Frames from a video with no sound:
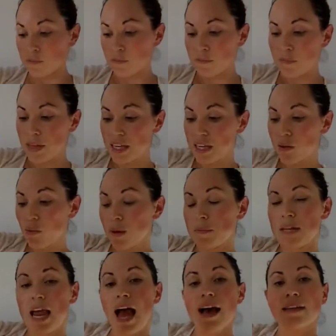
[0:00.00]
many
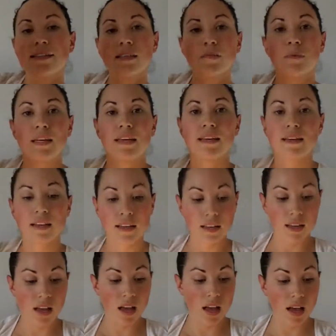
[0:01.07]
women ask me, you
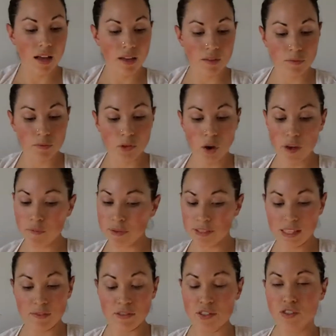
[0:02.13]
know, I've been
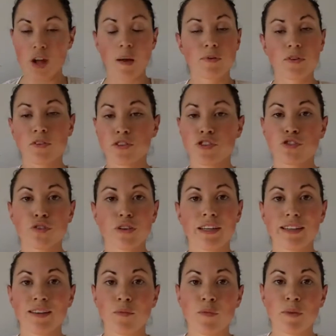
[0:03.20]
even stopped on the
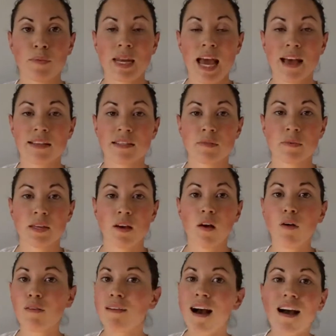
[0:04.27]
street and women ask me,
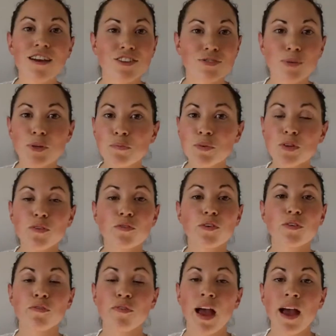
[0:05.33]
oh gosh, what a
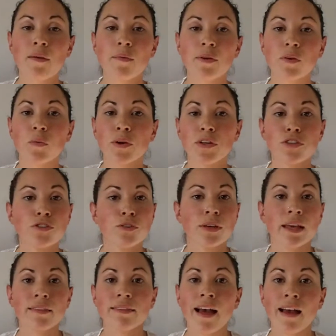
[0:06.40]
beautiful fabric. Where did you
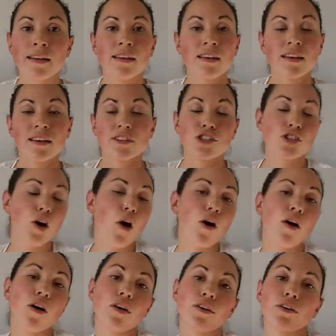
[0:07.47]
get that
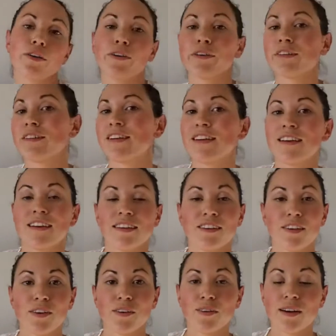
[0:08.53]
shawl or, you
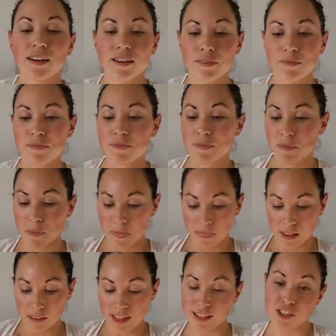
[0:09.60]
know,
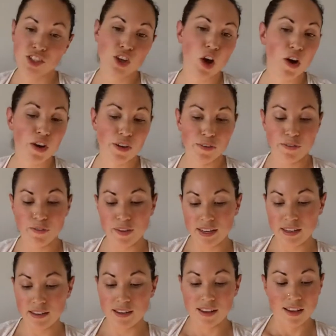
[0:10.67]
that scarf?
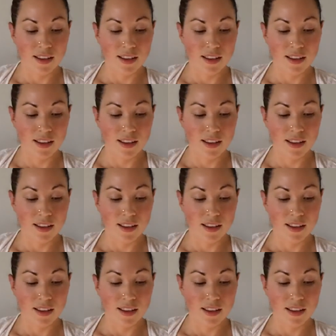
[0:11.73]
And